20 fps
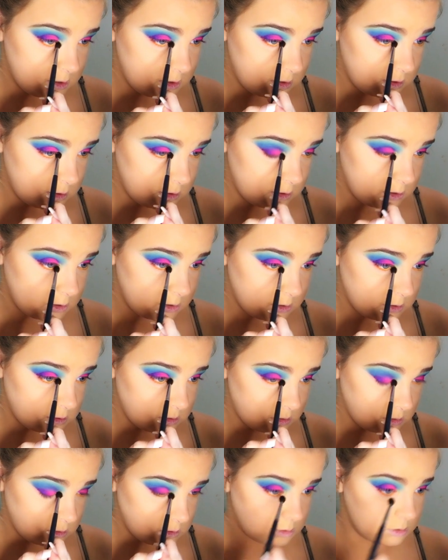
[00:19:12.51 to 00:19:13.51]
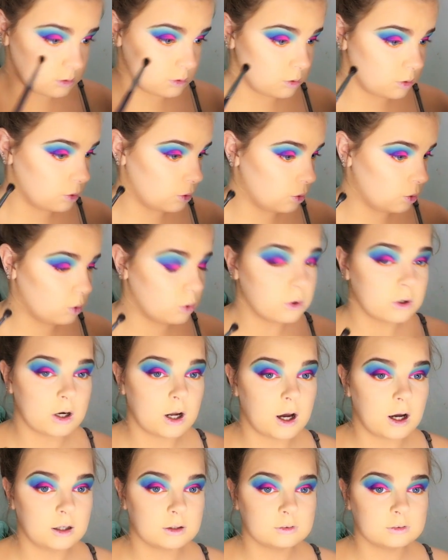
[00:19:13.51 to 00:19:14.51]
inner
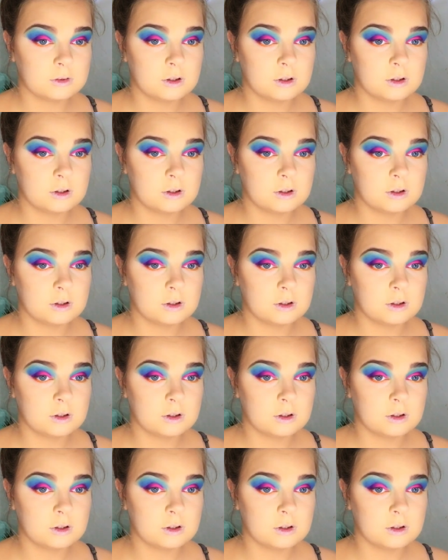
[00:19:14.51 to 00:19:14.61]
corner.